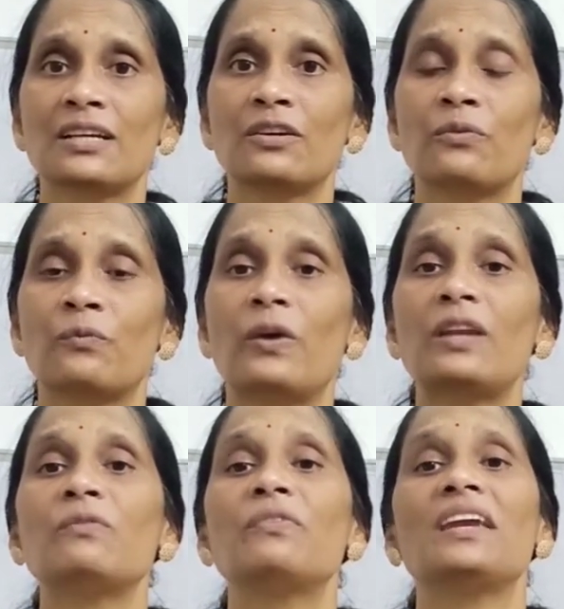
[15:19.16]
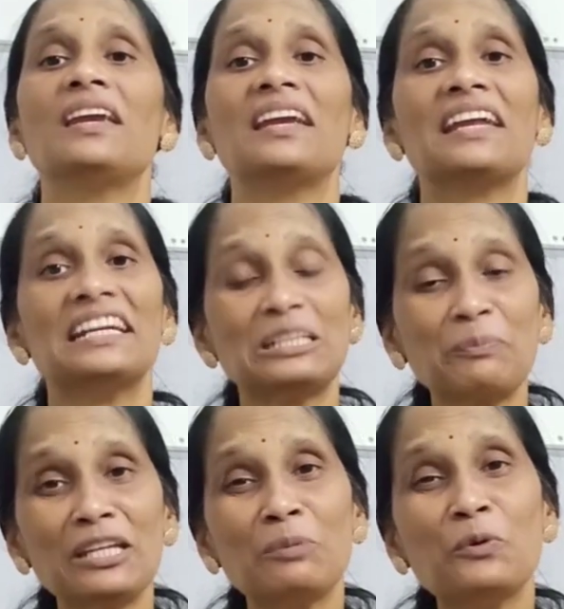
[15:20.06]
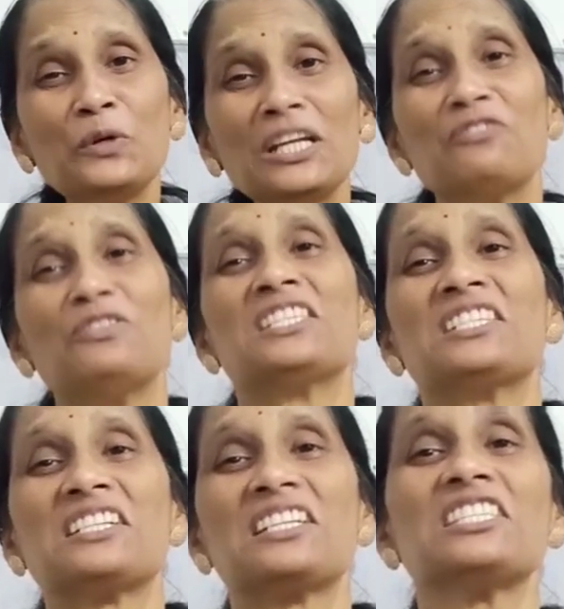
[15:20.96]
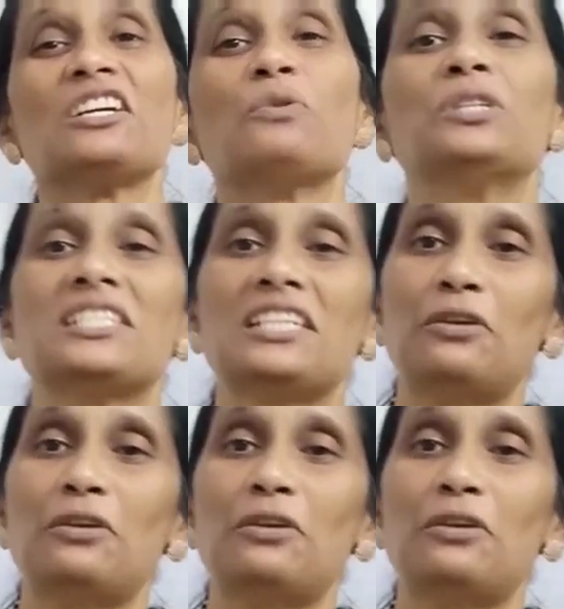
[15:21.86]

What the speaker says: When we get up in the morning, we stretch ourselves.